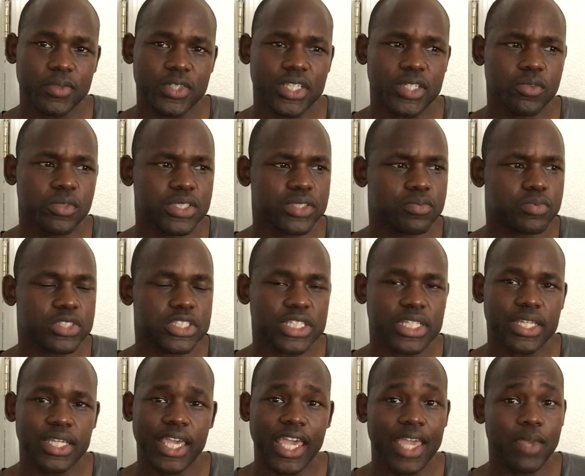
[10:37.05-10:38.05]

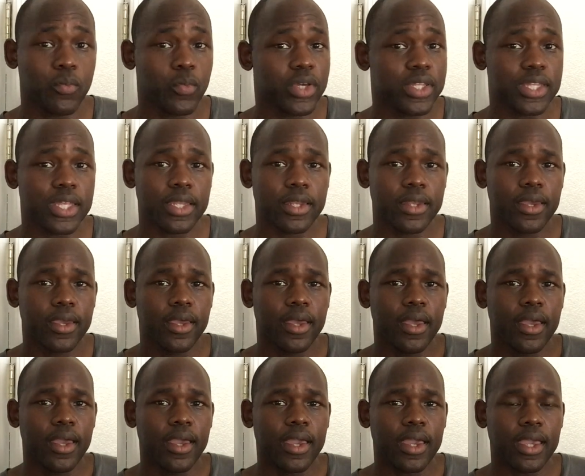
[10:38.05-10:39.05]
She came with it,
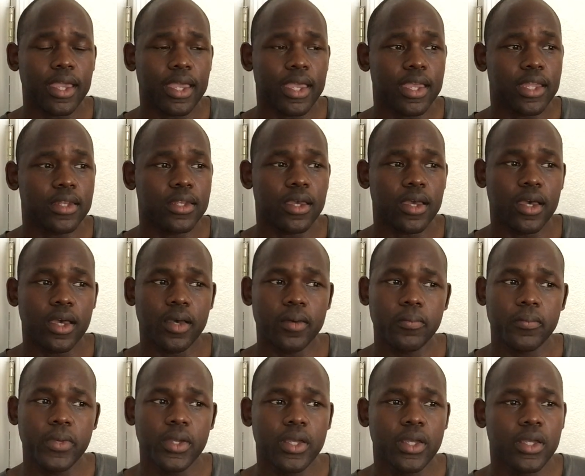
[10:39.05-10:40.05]

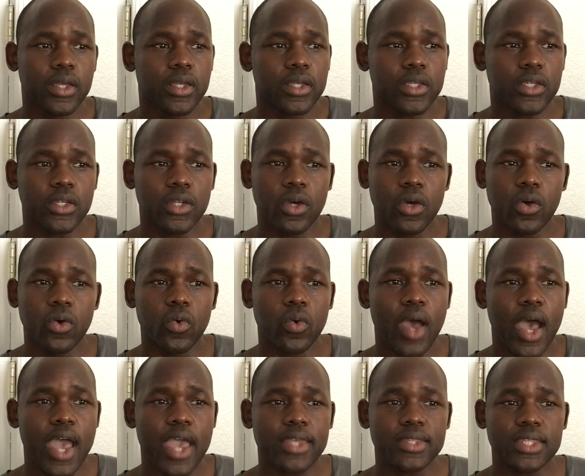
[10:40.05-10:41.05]
and you know,
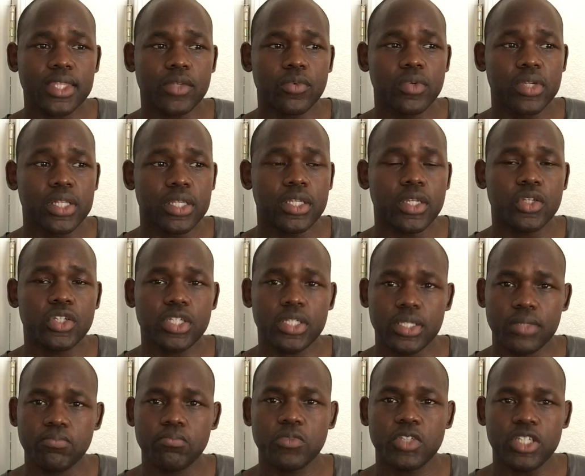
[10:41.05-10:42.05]
I think really, you know, she
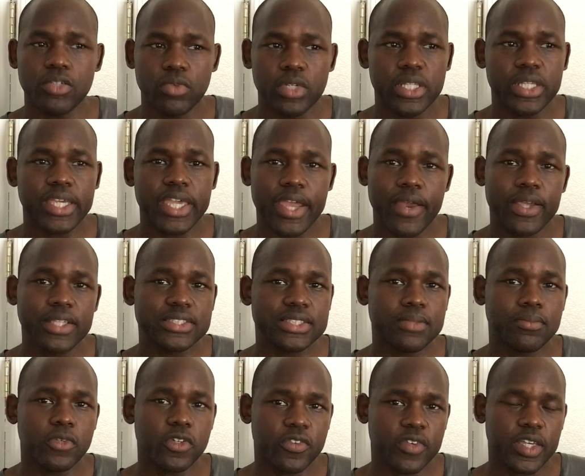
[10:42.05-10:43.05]
really carries the
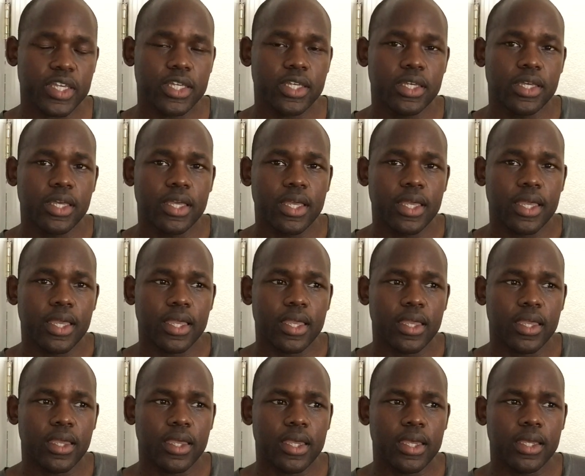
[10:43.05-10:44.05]
movie,
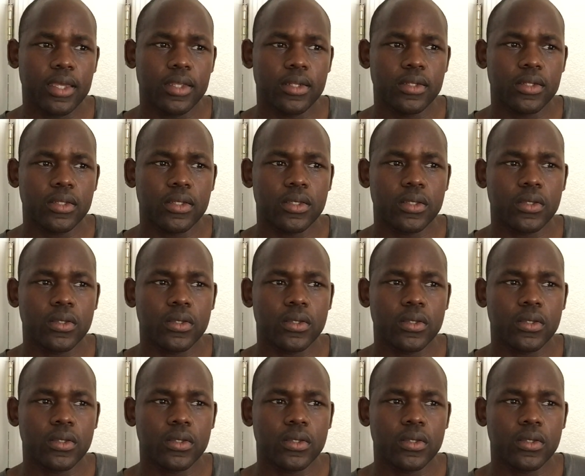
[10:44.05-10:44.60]
and